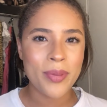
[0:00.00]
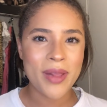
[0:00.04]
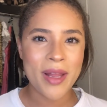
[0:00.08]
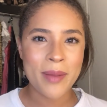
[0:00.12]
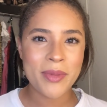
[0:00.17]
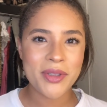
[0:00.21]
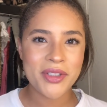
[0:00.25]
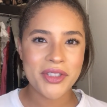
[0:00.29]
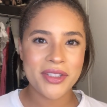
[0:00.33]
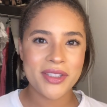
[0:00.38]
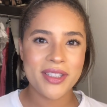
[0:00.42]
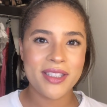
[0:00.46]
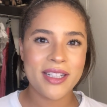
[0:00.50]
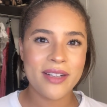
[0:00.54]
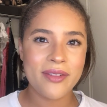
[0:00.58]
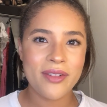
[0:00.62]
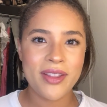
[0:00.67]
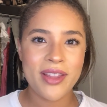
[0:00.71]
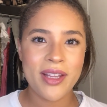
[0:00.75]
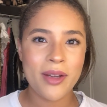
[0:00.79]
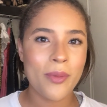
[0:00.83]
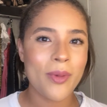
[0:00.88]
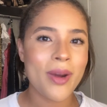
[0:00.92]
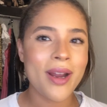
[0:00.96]
blemishes and
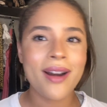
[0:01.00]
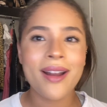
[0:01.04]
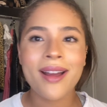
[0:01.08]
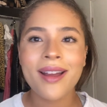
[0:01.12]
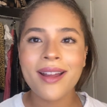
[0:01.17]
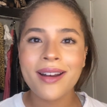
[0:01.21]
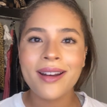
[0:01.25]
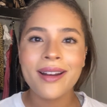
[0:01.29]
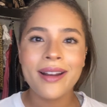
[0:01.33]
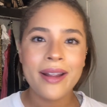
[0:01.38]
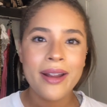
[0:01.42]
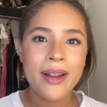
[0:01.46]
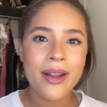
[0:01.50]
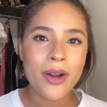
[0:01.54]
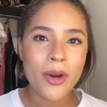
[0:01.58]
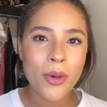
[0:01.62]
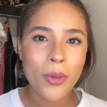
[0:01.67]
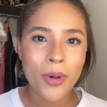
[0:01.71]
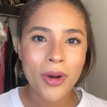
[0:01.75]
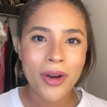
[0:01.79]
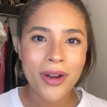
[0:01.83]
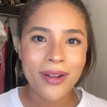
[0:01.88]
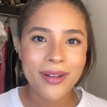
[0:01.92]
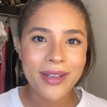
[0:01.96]
everything? Why not
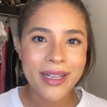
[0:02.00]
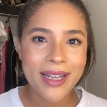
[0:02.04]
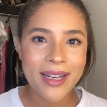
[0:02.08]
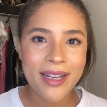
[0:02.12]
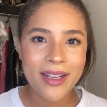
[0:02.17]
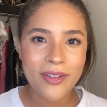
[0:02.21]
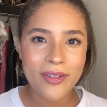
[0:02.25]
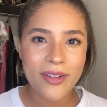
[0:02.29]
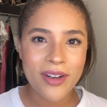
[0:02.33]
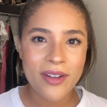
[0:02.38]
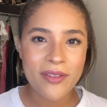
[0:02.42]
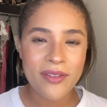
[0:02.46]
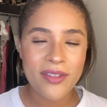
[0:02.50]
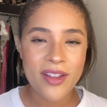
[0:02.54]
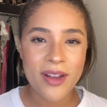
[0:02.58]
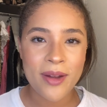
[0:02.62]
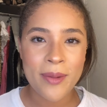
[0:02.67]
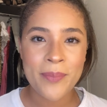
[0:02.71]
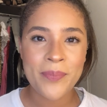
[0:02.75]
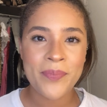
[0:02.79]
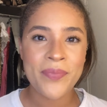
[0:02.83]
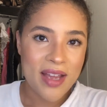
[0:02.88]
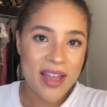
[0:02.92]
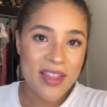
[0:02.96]
work on getting rid of
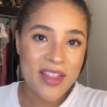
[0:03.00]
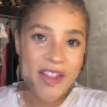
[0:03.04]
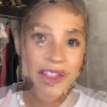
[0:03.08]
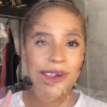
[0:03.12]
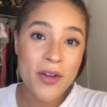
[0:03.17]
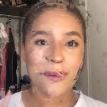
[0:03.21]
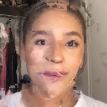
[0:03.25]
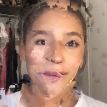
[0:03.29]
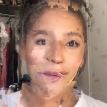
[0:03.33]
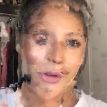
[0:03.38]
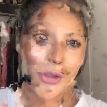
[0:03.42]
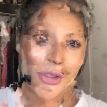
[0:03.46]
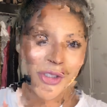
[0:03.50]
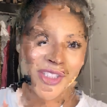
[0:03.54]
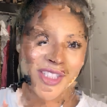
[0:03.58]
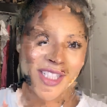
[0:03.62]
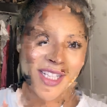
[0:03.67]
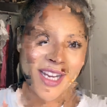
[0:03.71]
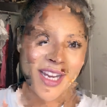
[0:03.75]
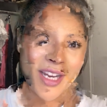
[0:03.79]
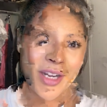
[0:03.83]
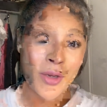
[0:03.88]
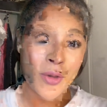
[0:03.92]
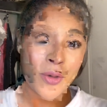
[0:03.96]
them? I think the first
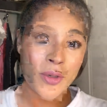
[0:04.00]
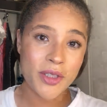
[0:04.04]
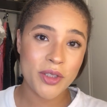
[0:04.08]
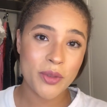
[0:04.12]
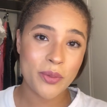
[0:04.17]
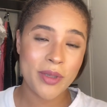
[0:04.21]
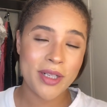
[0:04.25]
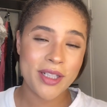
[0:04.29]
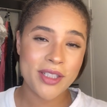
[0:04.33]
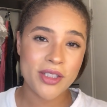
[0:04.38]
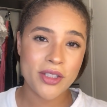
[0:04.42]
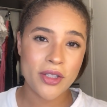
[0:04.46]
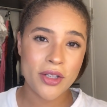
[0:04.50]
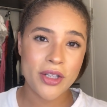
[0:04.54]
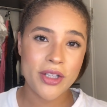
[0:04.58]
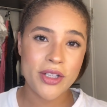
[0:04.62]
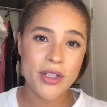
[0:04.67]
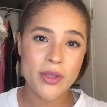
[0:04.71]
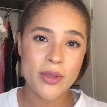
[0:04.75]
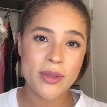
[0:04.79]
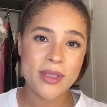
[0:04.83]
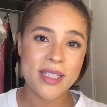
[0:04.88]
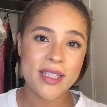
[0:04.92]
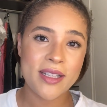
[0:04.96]
thing I noticed when I
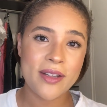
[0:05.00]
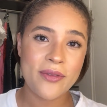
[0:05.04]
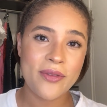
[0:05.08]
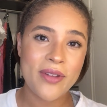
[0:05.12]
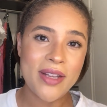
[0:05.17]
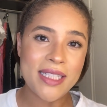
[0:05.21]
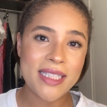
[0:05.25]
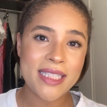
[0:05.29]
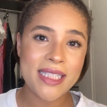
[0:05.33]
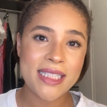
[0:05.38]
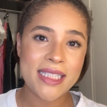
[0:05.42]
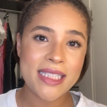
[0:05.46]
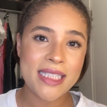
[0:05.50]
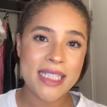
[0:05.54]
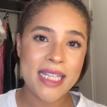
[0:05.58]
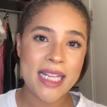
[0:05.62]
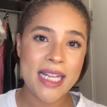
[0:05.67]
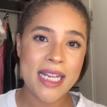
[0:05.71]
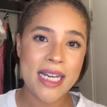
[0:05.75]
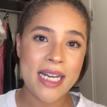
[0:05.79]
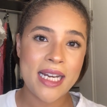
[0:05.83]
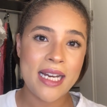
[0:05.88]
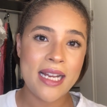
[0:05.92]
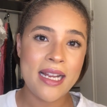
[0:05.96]
started using the Fenty
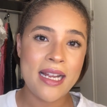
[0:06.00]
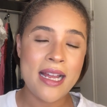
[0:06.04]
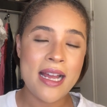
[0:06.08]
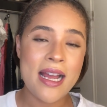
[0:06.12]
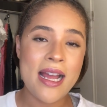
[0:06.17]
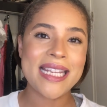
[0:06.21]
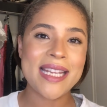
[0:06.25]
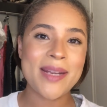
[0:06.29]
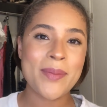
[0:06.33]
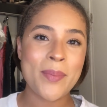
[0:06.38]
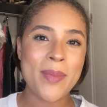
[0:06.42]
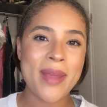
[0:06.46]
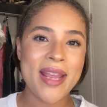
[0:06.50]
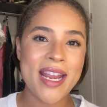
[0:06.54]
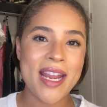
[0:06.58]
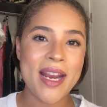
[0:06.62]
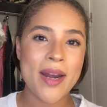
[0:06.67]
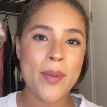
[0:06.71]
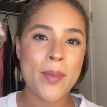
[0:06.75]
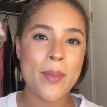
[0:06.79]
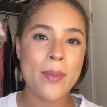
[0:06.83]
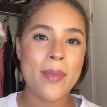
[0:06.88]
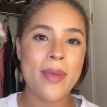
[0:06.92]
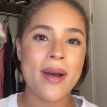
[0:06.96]
Skin, it
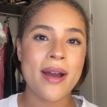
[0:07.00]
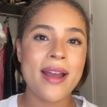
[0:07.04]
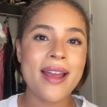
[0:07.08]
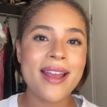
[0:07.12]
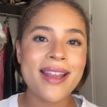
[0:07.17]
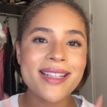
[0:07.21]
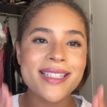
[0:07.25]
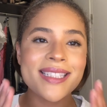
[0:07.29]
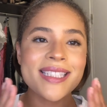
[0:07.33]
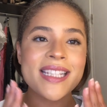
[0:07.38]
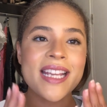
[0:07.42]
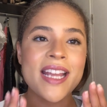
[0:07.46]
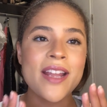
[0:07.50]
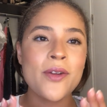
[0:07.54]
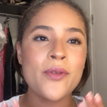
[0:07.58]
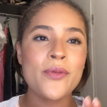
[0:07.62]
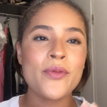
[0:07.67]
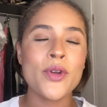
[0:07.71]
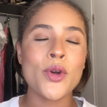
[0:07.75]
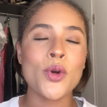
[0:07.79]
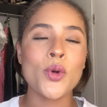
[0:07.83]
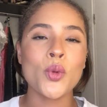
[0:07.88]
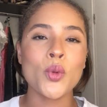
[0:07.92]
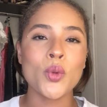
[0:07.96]
made my skin
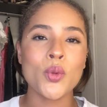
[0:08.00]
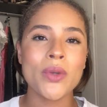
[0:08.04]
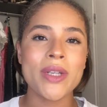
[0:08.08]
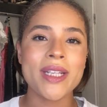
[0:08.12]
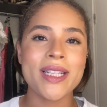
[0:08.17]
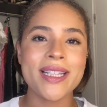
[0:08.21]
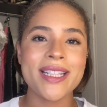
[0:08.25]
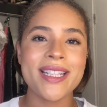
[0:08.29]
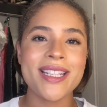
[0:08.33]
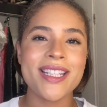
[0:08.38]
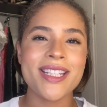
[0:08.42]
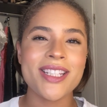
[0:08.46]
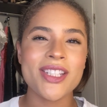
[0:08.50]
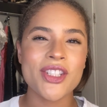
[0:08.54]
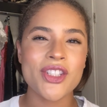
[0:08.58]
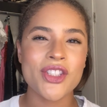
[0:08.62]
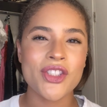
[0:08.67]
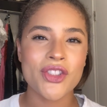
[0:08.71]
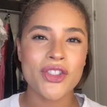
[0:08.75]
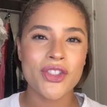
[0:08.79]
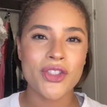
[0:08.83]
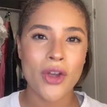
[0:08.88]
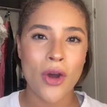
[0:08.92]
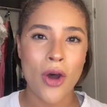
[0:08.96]
feel really
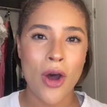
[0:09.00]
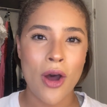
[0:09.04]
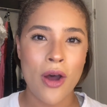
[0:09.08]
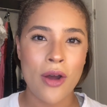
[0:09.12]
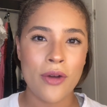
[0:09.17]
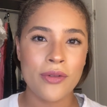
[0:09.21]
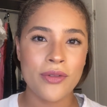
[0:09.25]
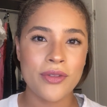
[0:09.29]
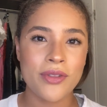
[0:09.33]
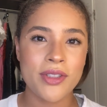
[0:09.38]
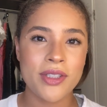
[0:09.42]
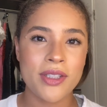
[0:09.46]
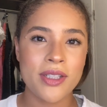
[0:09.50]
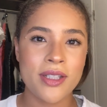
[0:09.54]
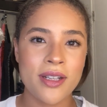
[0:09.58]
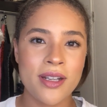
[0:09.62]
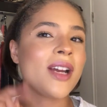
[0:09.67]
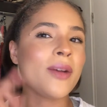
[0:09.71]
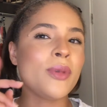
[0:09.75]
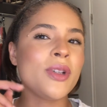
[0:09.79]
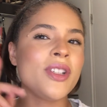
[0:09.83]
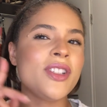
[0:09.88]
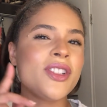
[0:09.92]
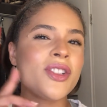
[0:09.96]
soft.
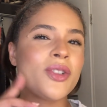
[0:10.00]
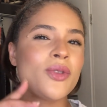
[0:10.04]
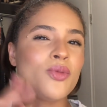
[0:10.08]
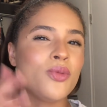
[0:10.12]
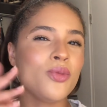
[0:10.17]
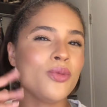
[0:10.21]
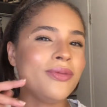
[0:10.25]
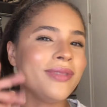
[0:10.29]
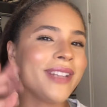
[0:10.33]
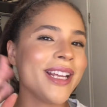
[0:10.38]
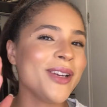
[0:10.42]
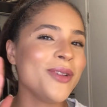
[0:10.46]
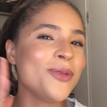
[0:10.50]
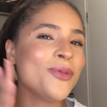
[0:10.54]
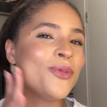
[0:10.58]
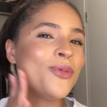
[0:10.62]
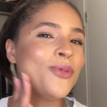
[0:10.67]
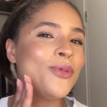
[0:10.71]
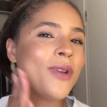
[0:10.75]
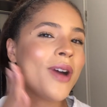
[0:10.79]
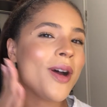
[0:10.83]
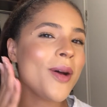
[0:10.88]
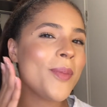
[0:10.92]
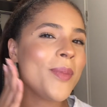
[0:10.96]
I would just like
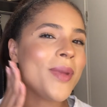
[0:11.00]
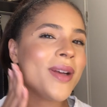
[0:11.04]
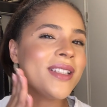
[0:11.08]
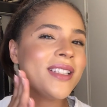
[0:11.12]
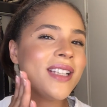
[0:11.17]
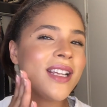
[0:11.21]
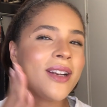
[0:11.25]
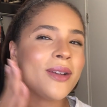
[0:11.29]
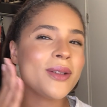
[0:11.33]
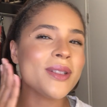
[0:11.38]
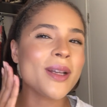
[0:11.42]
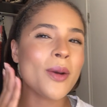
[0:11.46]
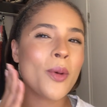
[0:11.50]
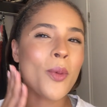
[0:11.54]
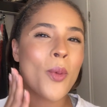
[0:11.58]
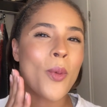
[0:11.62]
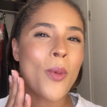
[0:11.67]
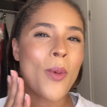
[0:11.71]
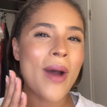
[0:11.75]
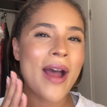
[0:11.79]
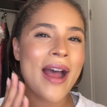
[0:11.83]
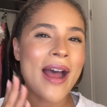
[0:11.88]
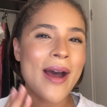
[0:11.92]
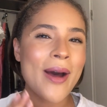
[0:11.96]
rub my skin. I was
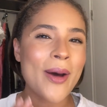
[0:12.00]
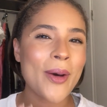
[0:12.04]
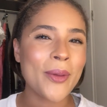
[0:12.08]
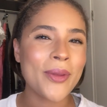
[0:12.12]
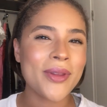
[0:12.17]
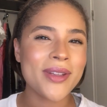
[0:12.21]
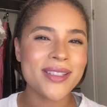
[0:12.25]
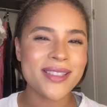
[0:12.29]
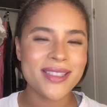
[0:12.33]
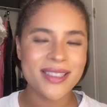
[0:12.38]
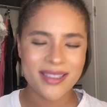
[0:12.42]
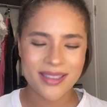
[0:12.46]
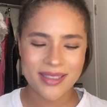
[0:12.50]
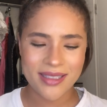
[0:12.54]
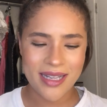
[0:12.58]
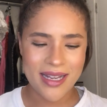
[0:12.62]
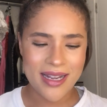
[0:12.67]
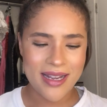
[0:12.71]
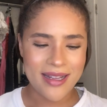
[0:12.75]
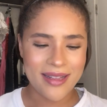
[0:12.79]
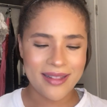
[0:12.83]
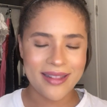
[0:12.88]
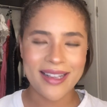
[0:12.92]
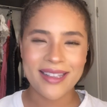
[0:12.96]
like, wow, this is
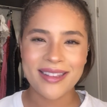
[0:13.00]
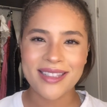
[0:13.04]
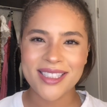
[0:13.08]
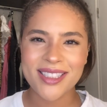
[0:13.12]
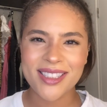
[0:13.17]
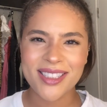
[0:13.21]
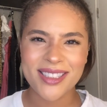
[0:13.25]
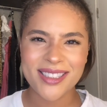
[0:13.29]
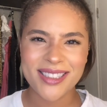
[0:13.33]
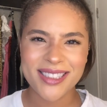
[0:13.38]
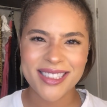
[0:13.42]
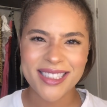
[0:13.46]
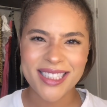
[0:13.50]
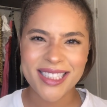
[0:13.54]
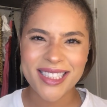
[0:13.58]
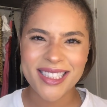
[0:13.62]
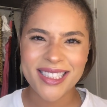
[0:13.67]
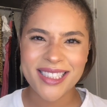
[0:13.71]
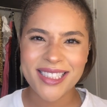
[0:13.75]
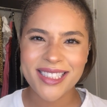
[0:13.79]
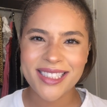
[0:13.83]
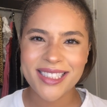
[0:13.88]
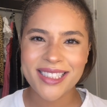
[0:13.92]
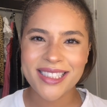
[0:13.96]
like this
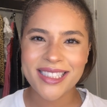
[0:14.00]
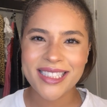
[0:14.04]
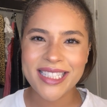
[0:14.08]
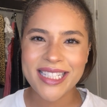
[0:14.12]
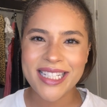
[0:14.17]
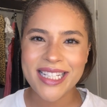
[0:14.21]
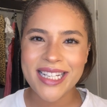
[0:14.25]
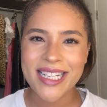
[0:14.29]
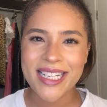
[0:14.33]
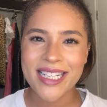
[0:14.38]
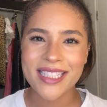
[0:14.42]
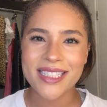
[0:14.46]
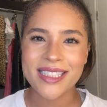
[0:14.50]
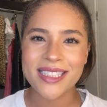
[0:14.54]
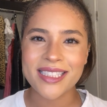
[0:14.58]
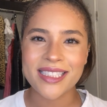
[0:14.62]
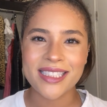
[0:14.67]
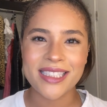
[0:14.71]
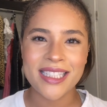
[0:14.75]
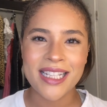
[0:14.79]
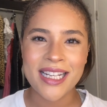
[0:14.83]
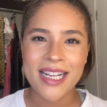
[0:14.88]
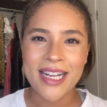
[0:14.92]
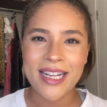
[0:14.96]
consistency.
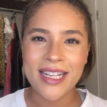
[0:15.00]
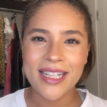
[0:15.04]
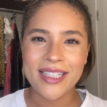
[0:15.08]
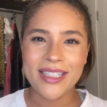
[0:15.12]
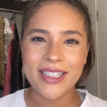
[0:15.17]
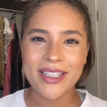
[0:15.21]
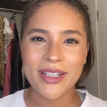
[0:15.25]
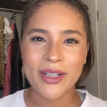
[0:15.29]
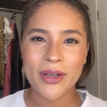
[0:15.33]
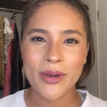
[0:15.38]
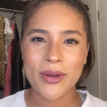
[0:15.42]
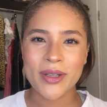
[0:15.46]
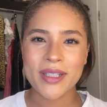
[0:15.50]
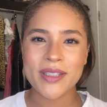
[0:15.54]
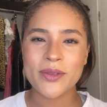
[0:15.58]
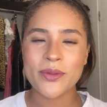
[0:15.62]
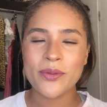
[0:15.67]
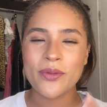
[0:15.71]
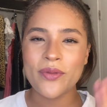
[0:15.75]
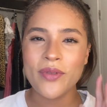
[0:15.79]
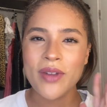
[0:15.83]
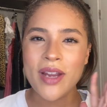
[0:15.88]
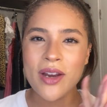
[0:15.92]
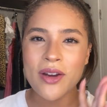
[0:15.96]
It's,
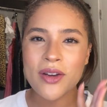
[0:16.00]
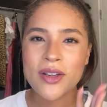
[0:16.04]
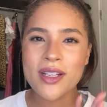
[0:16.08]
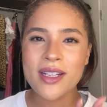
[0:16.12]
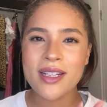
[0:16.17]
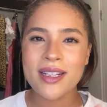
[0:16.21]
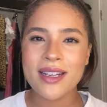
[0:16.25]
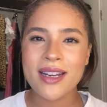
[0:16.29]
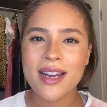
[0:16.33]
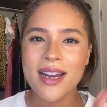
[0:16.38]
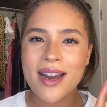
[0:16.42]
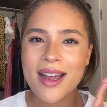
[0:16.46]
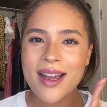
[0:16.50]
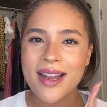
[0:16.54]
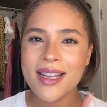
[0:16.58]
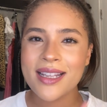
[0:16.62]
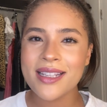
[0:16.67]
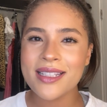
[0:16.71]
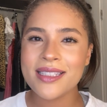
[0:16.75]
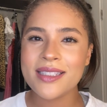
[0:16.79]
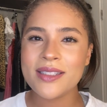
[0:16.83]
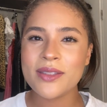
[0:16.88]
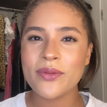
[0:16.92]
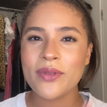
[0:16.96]
it's very
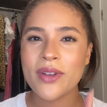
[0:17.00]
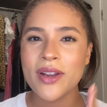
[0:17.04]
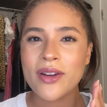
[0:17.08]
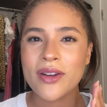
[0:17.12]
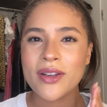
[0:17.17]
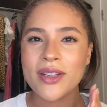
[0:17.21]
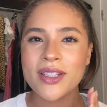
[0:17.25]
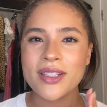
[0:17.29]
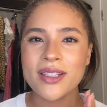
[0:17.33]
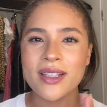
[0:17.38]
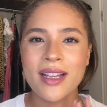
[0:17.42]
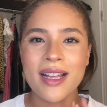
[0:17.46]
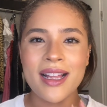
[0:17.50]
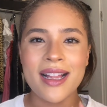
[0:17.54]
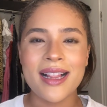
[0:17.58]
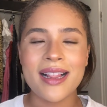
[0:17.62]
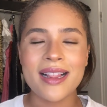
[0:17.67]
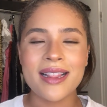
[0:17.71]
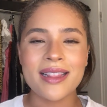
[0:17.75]
nice, very